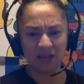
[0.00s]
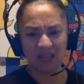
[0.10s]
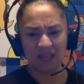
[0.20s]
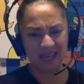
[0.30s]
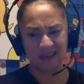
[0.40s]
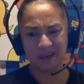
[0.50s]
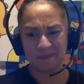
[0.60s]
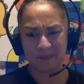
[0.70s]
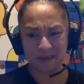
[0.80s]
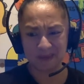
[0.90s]
Like,
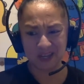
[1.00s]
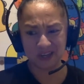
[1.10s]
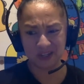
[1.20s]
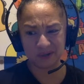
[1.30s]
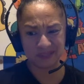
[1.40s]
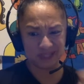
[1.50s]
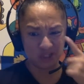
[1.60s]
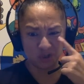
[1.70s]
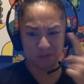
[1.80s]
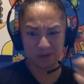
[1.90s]
maybe he could use his
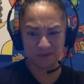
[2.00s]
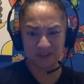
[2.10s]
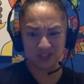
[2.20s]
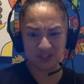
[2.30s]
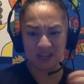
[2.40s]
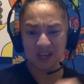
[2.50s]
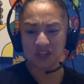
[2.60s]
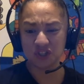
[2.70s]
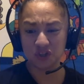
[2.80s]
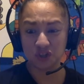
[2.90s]
supervision
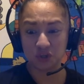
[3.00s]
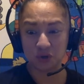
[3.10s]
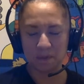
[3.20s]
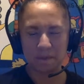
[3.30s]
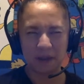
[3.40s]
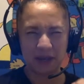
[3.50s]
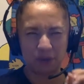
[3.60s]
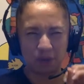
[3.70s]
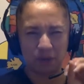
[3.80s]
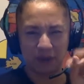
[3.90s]
to shoot
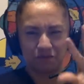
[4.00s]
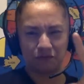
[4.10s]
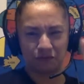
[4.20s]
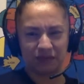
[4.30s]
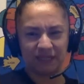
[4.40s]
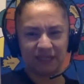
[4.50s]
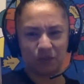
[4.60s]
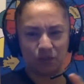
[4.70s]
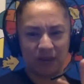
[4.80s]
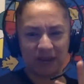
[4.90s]
microwave
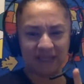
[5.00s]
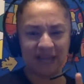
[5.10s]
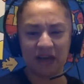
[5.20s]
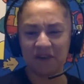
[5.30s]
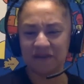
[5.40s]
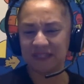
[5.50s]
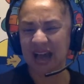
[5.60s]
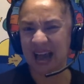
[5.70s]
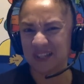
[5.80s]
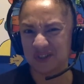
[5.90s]
freezing rays out of his
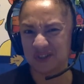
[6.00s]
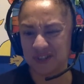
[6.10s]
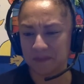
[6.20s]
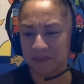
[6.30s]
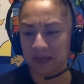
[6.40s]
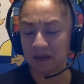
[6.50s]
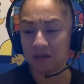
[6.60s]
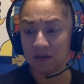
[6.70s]
eyes or something.